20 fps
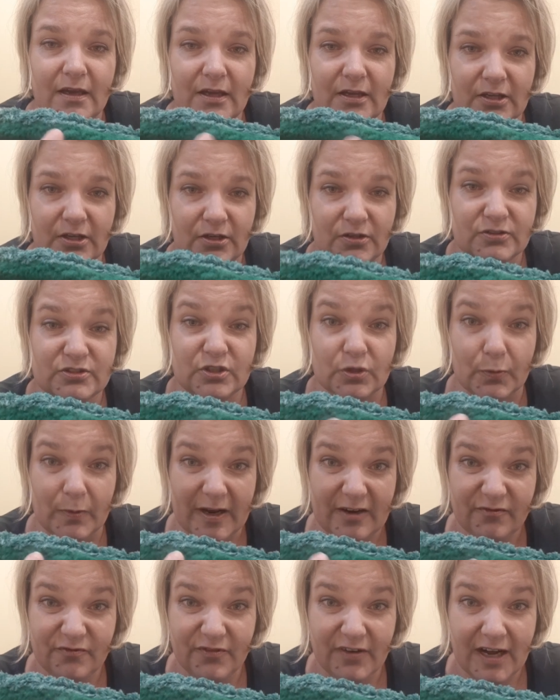Use your
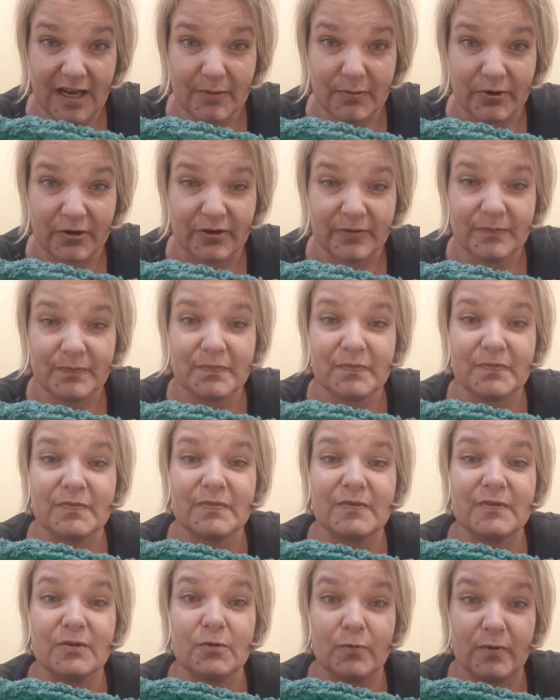wet fiber
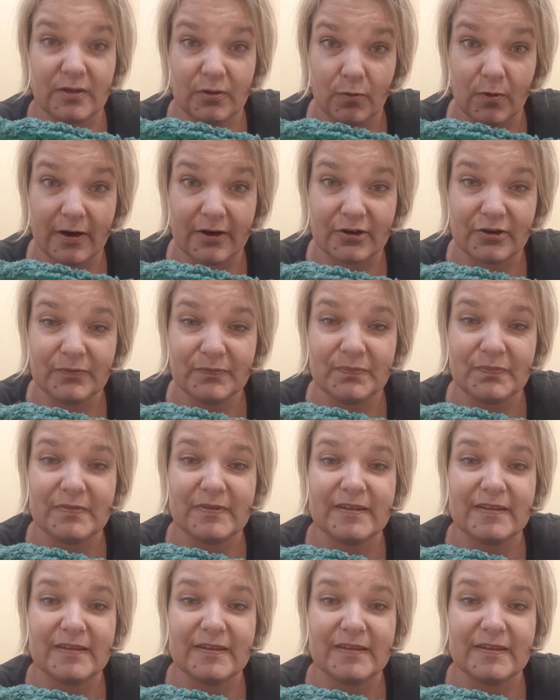with water.